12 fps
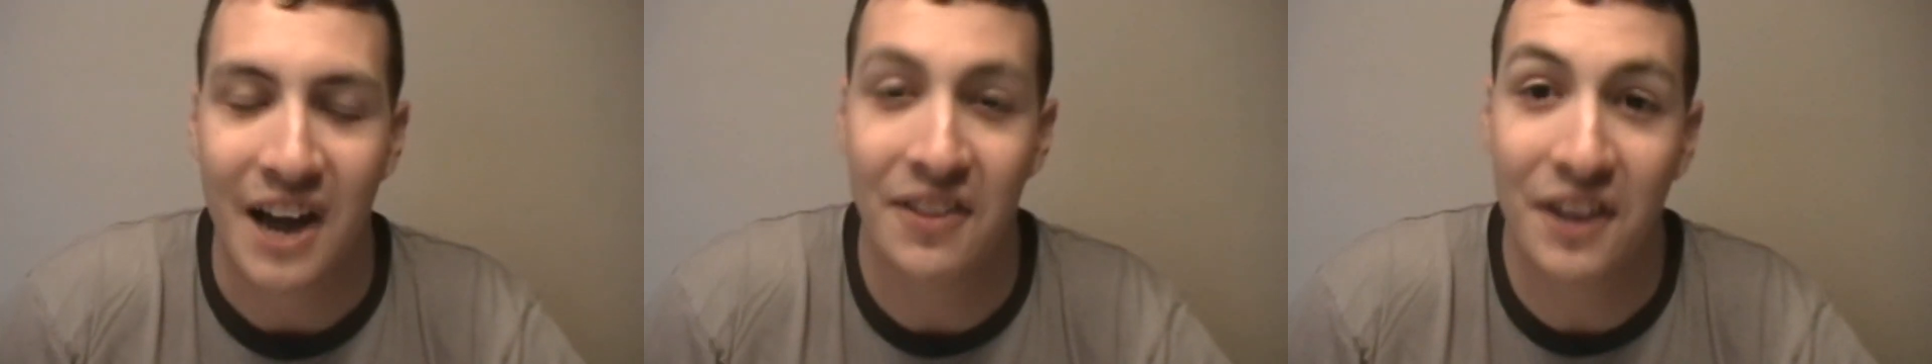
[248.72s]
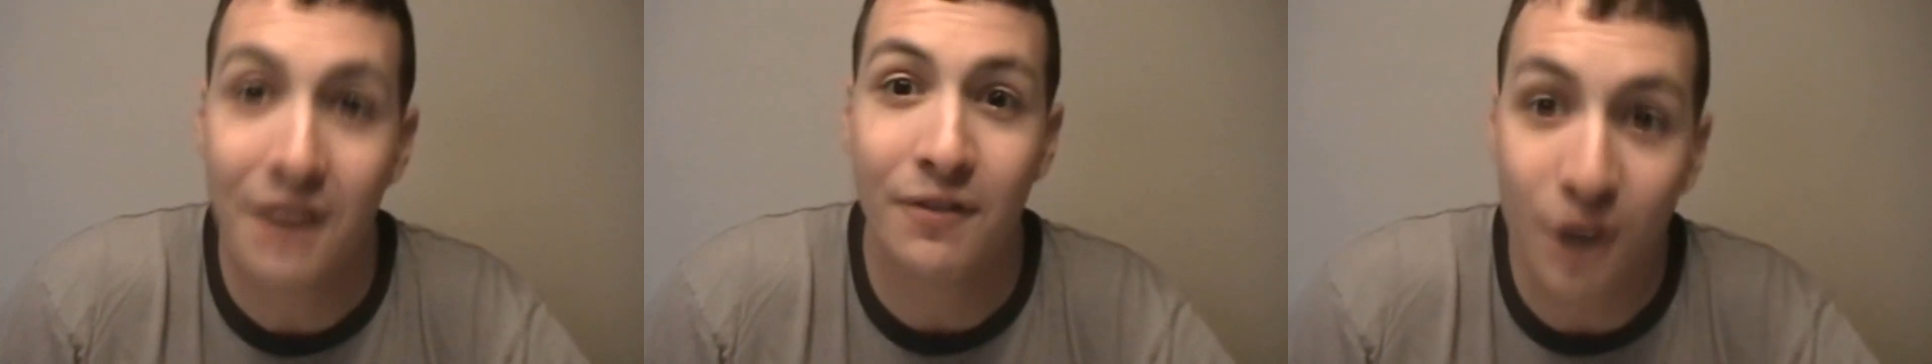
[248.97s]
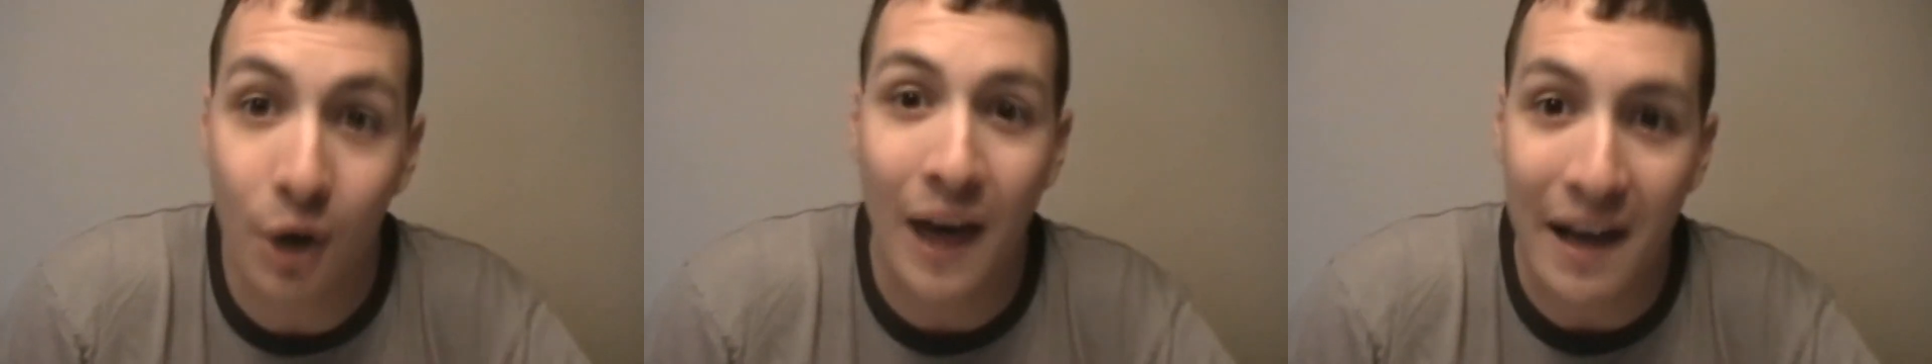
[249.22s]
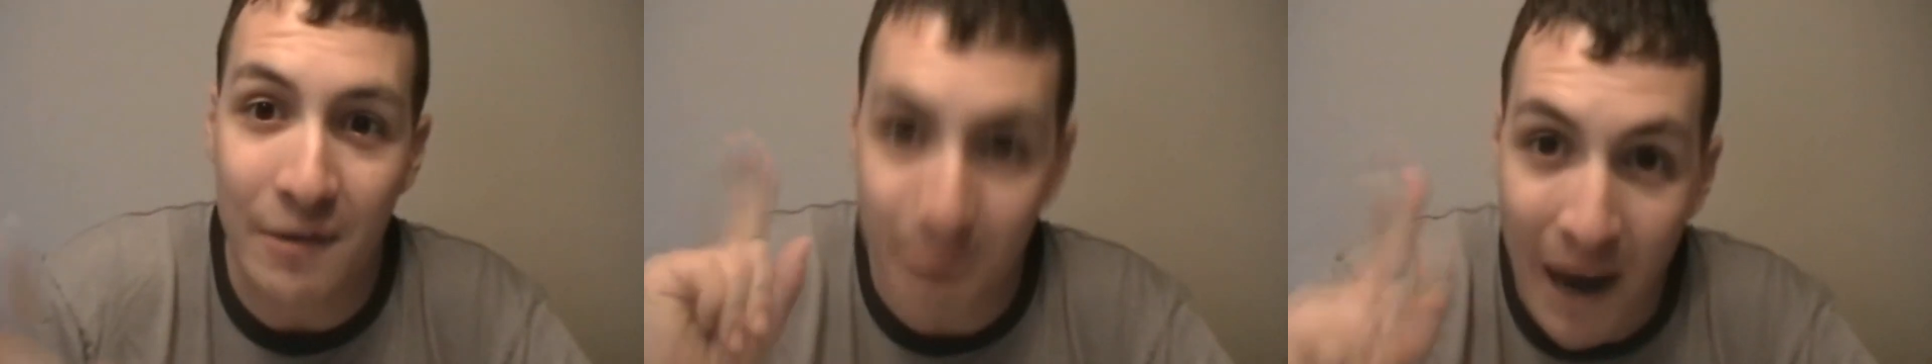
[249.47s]
And then if you don't
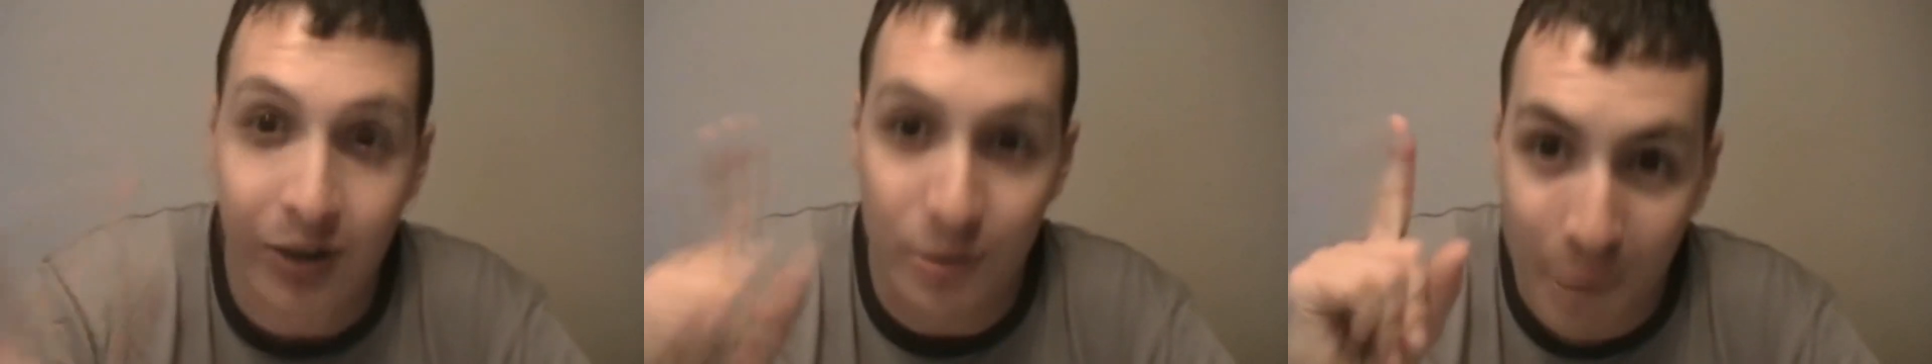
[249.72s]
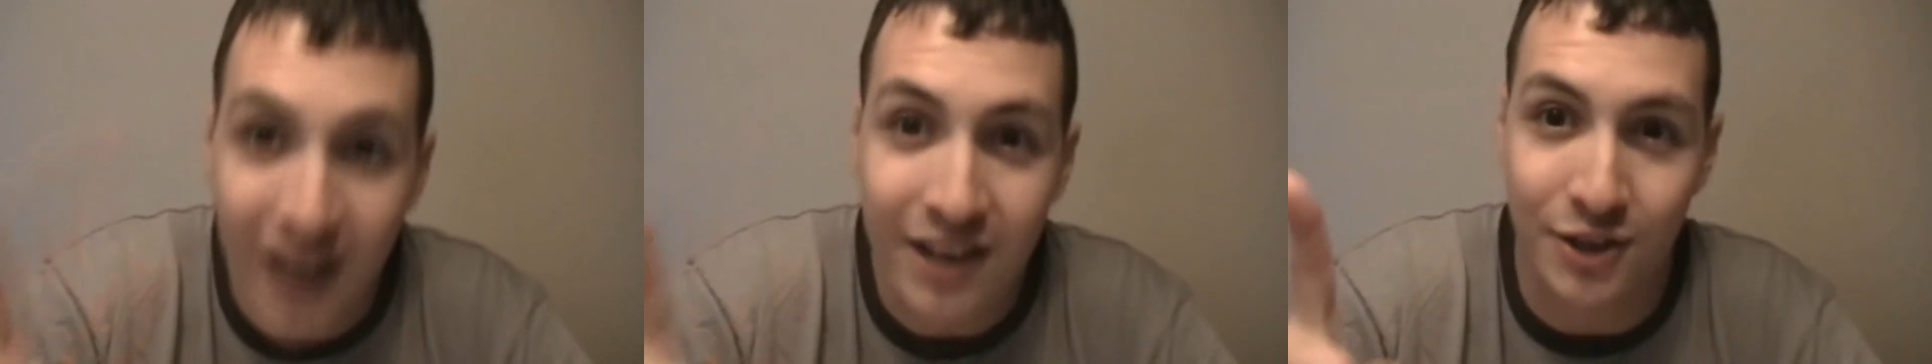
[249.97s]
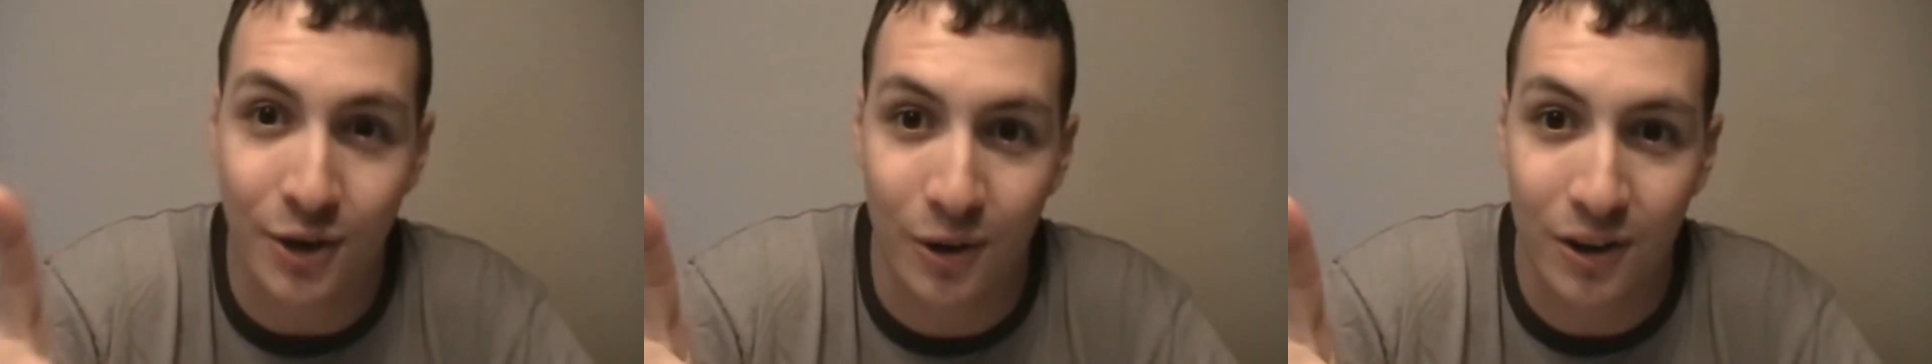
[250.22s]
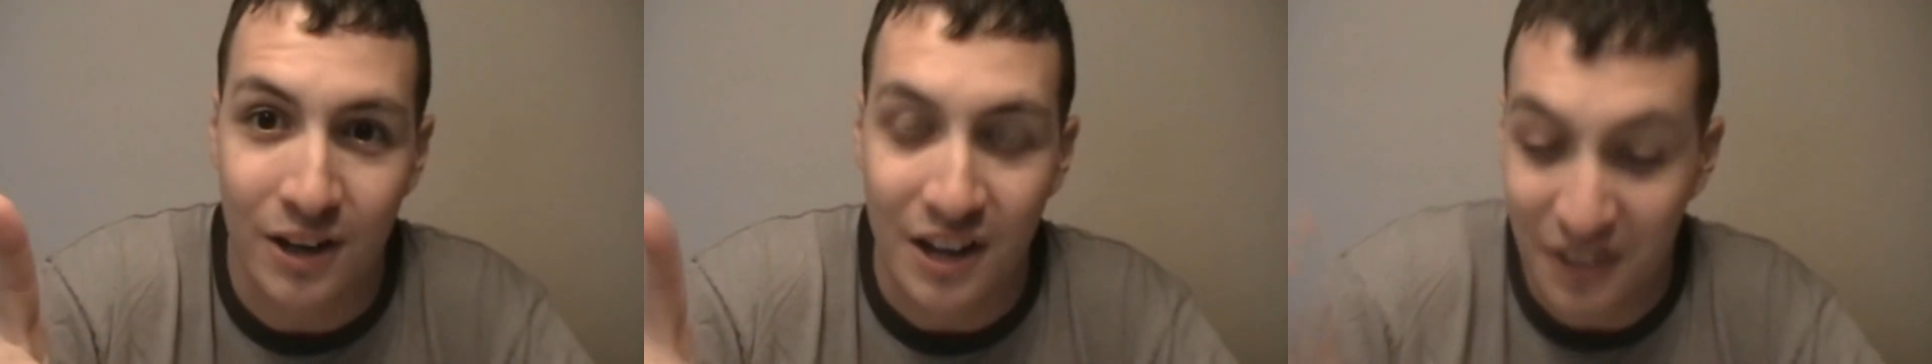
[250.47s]
have a pen or pencil,